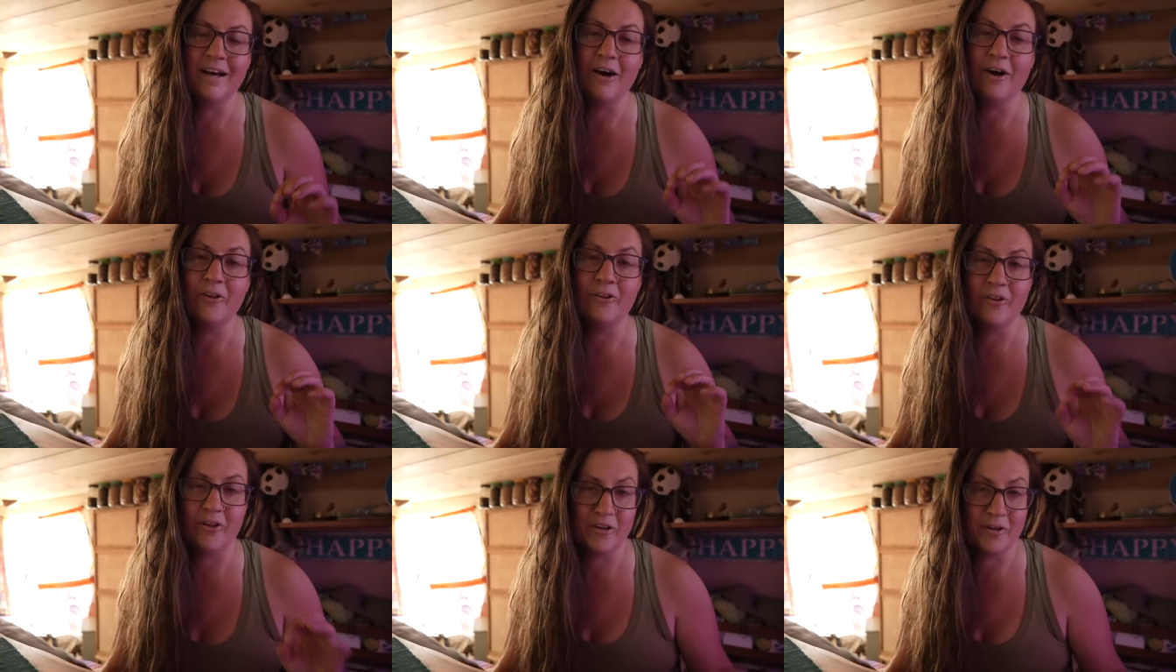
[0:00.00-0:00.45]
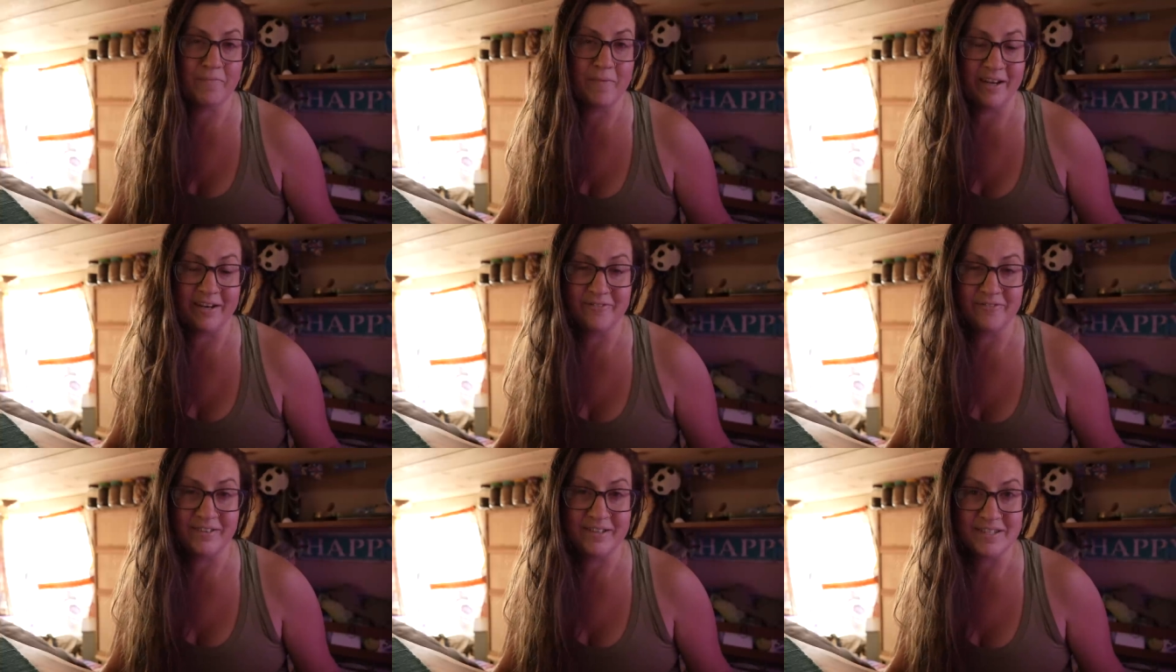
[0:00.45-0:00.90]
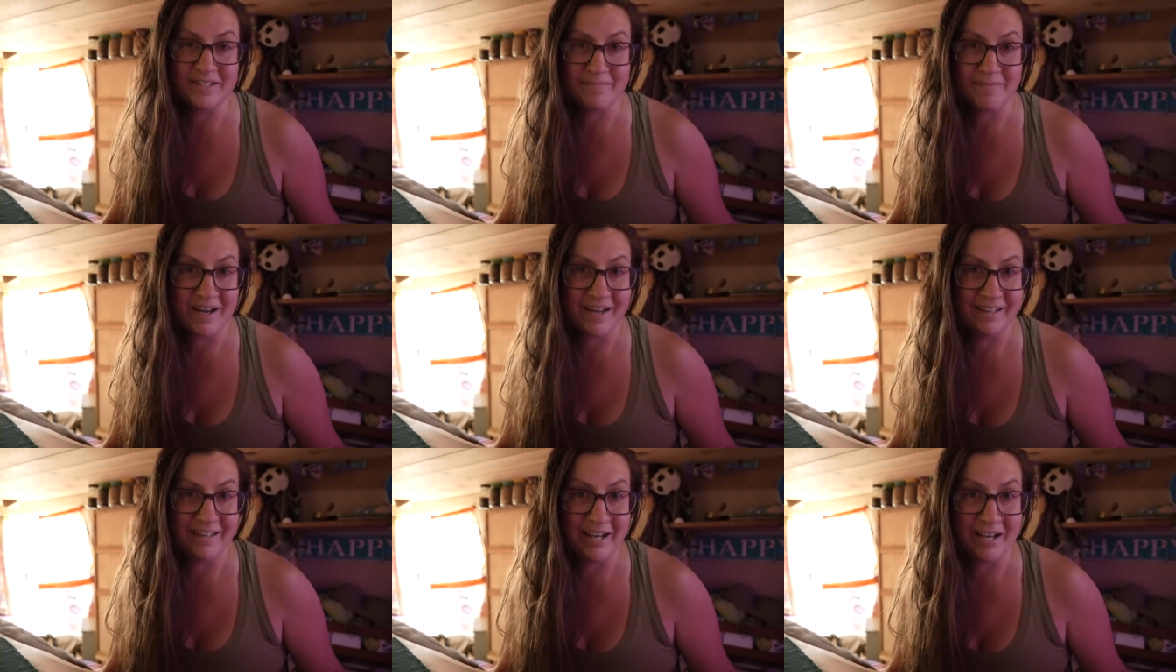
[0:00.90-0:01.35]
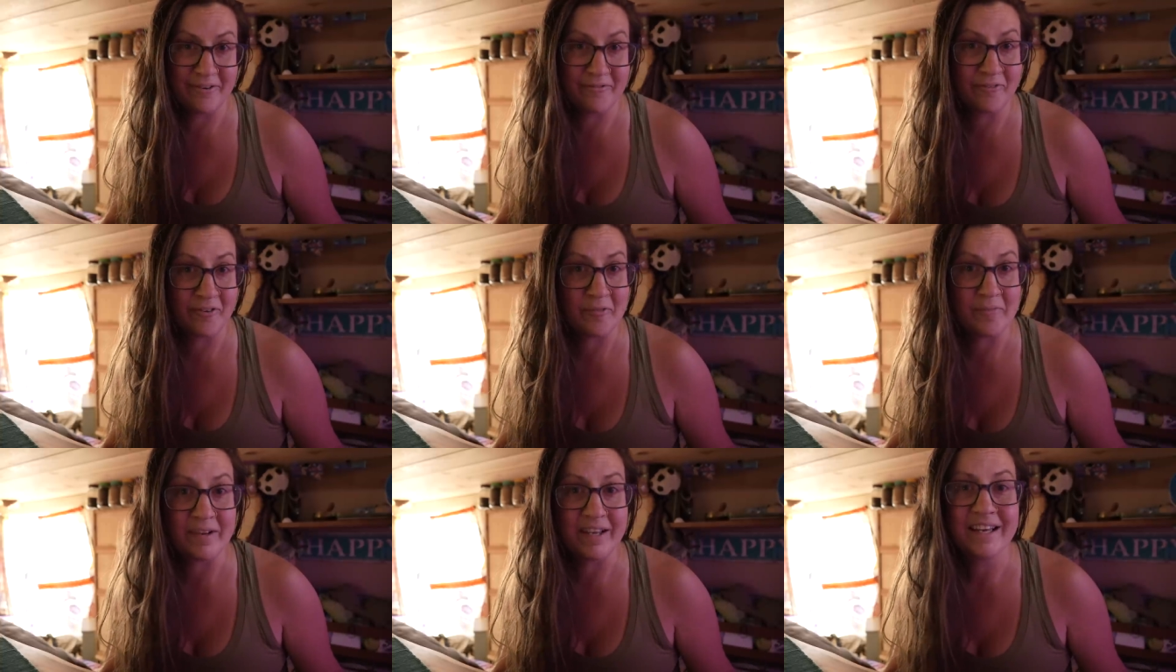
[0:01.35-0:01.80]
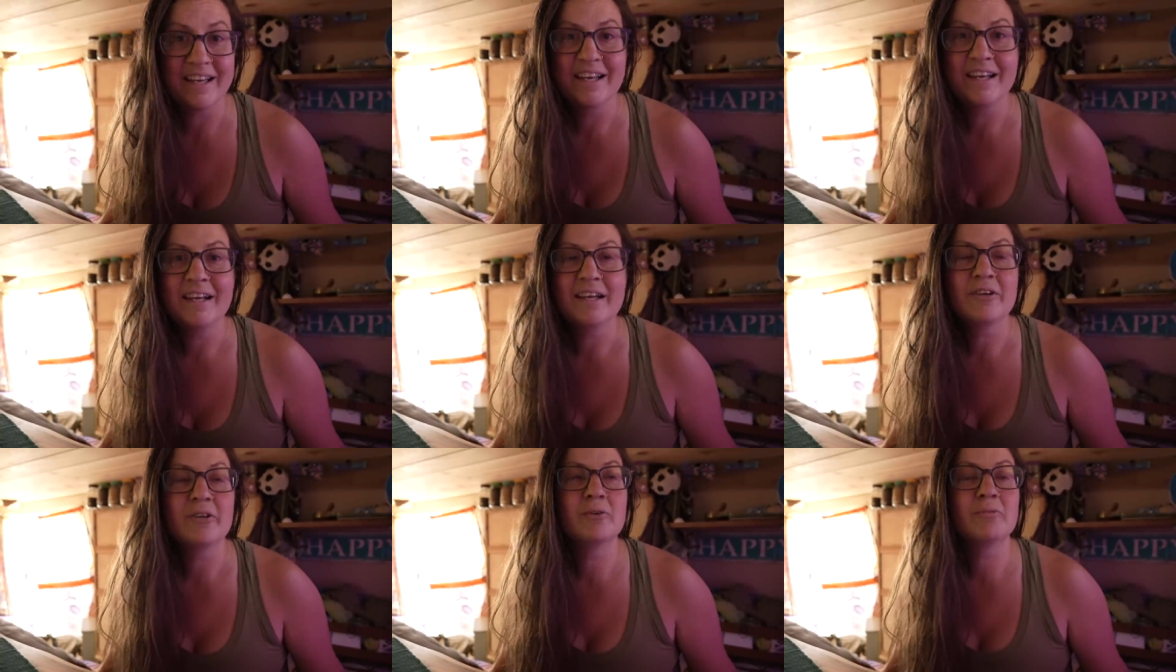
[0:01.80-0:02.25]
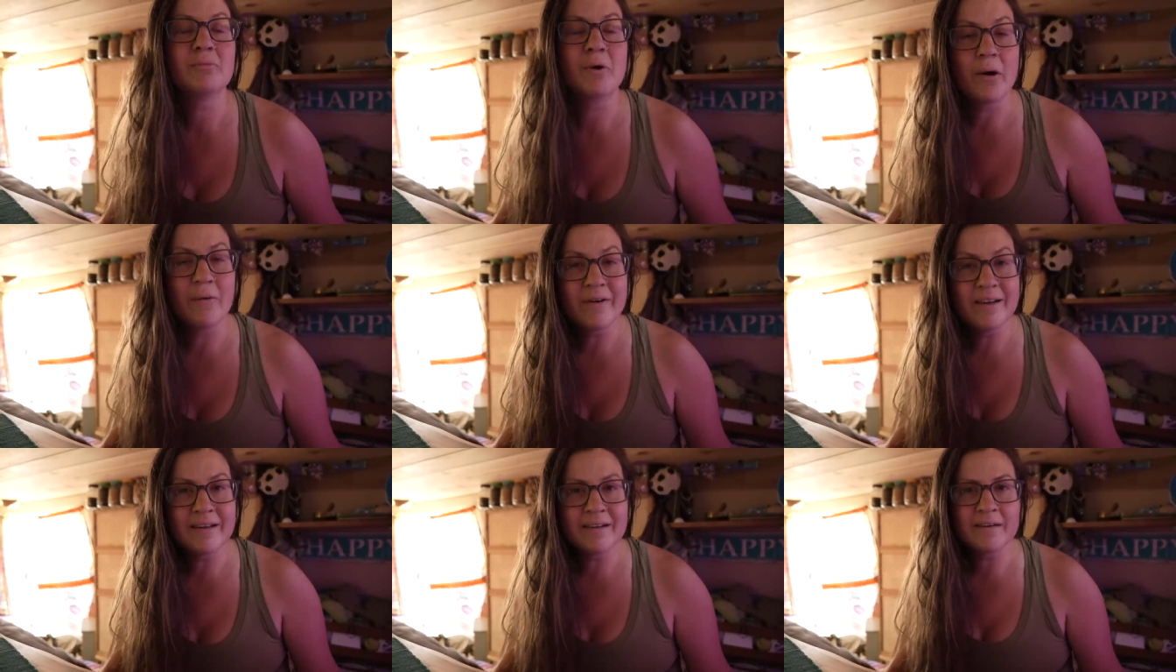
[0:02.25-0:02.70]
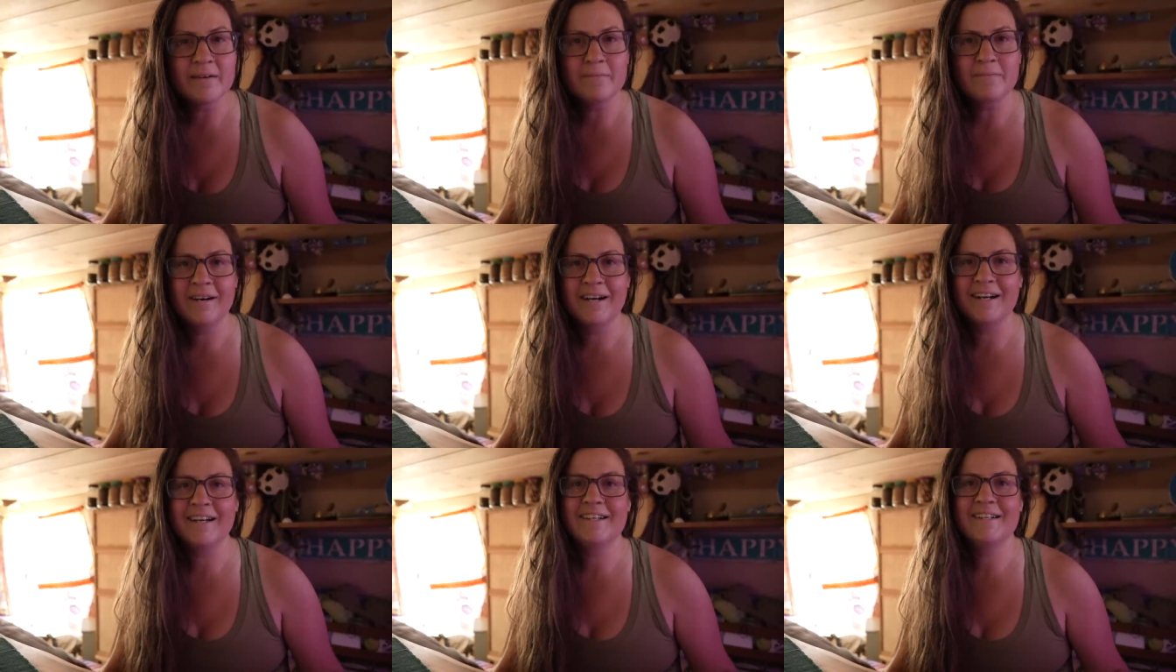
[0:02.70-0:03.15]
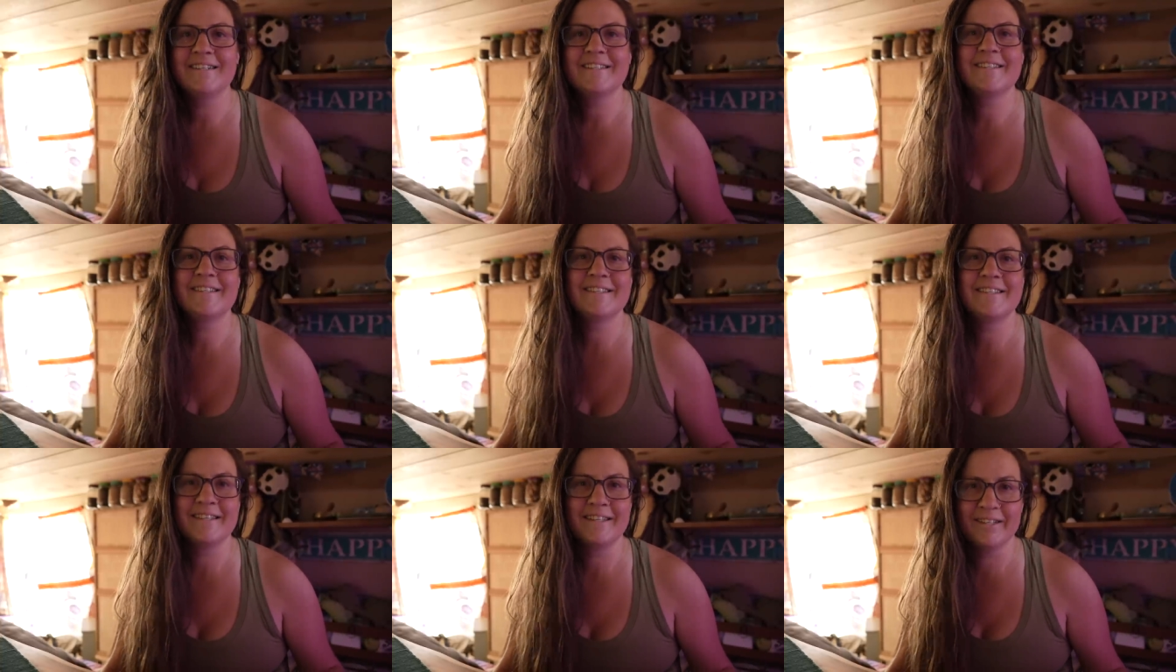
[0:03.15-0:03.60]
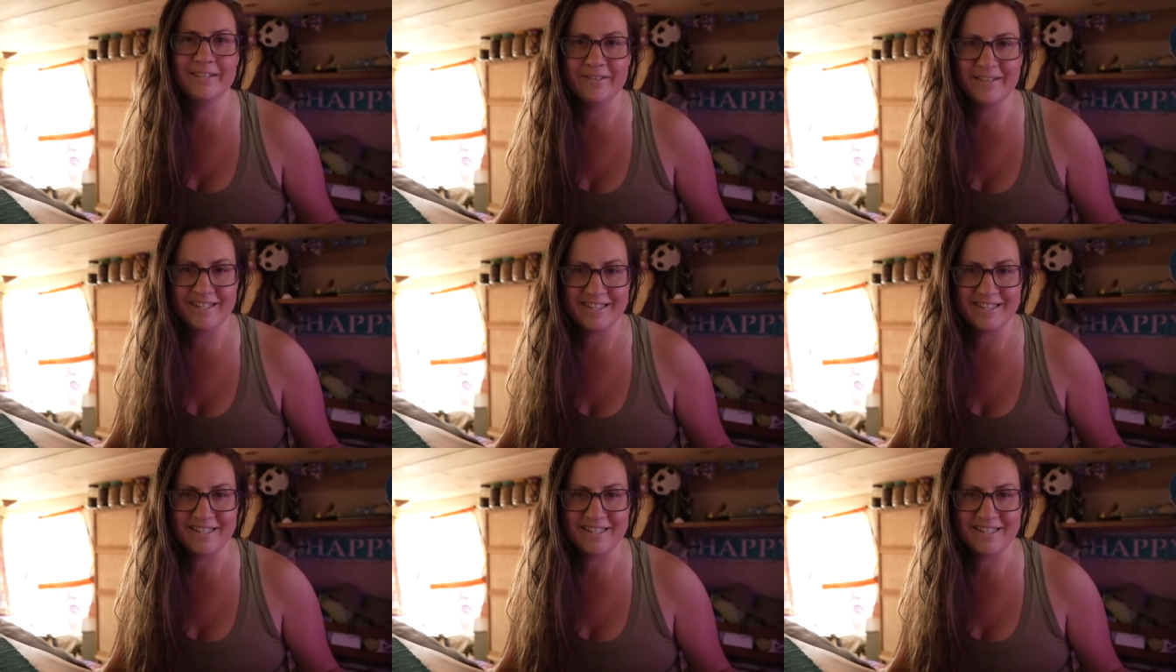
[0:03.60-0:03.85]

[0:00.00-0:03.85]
a lot of benefits in my life from growing my skill